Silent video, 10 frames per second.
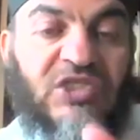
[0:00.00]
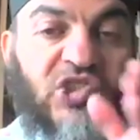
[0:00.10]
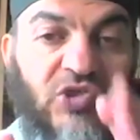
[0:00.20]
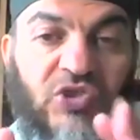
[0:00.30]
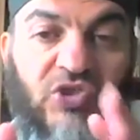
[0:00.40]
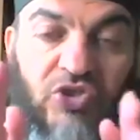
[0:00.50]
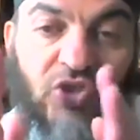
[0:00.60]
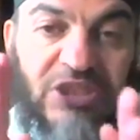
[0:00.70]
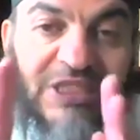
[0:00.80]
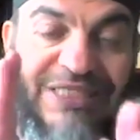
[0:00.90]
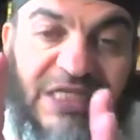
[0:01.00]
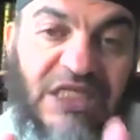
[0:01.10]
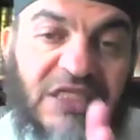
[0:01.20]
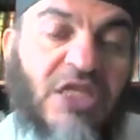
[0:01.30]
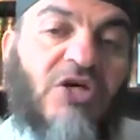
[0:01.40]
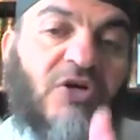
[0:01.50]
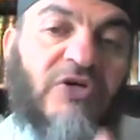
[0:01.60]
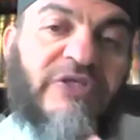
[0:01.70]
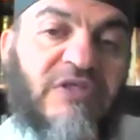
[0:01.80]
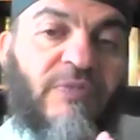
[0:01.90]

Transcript: So you should treat those